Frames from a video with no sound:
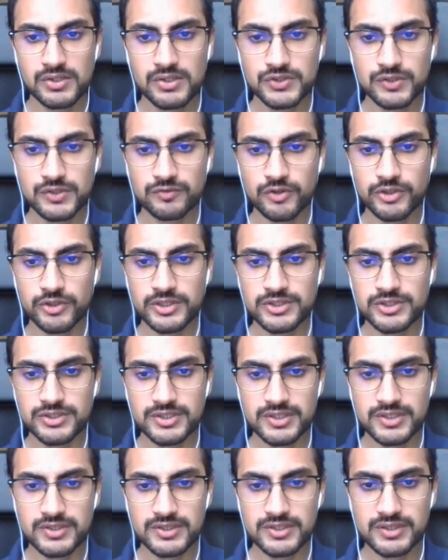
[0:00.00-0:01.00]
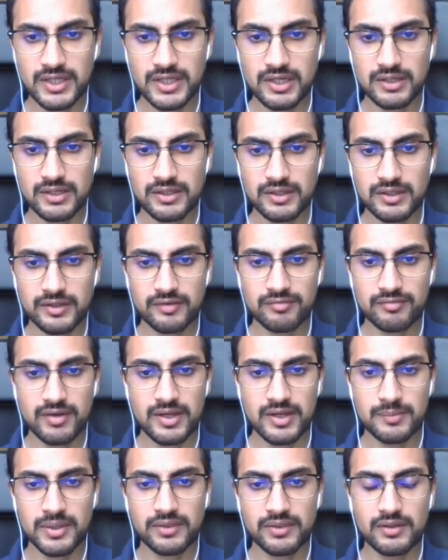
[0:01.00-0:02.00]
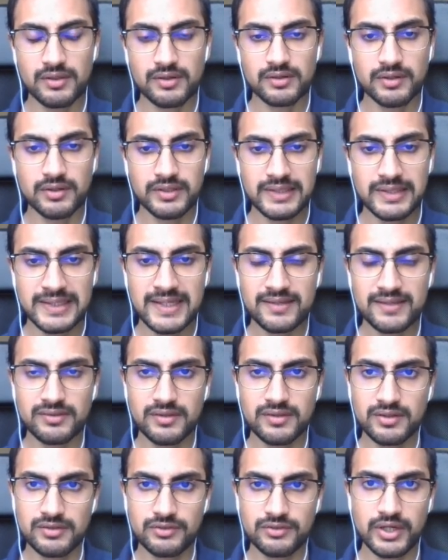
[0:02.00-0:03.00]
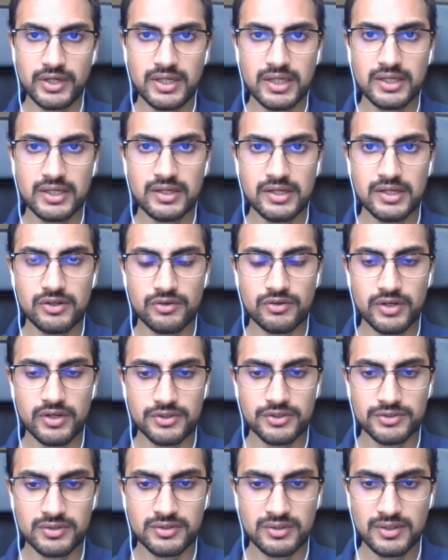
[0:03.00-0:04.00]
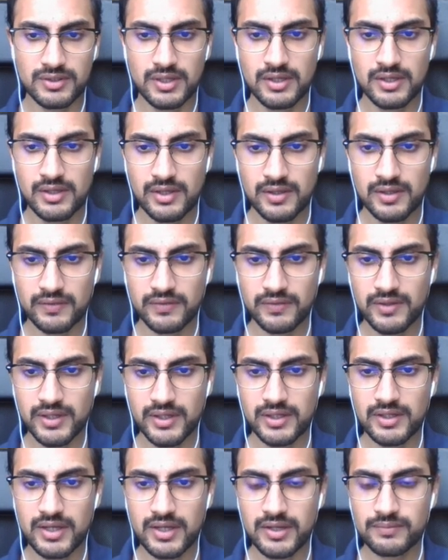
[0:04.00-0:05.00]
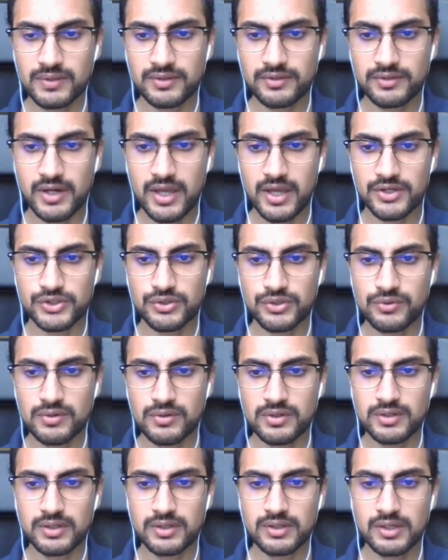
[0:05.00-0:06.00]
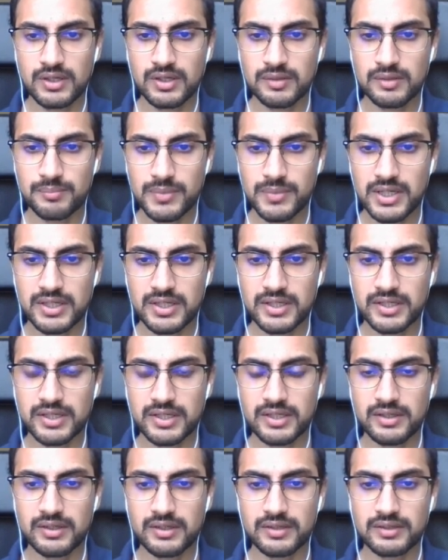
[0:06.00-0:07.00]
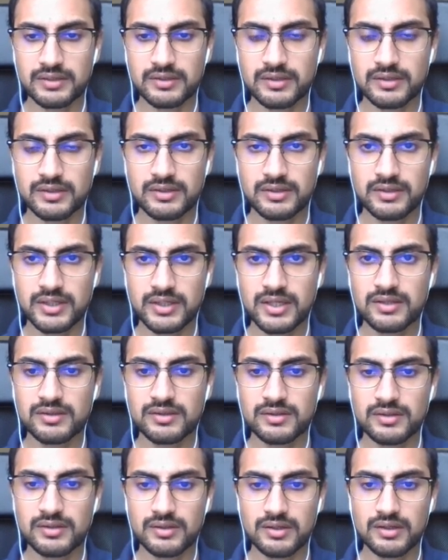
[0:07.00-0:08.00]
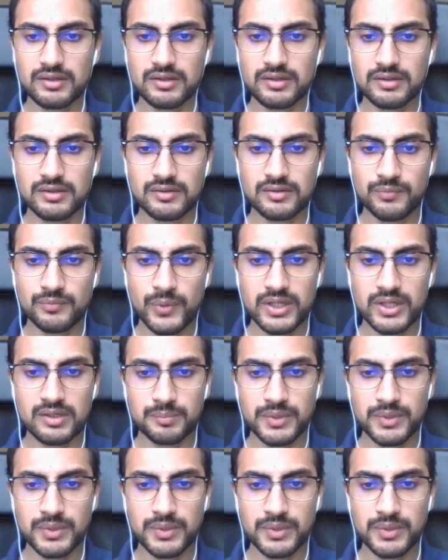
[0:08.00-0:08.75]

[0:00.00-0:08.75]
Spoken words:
So for instance, if I'm at the tth training iteration, then I will threshold my tth weight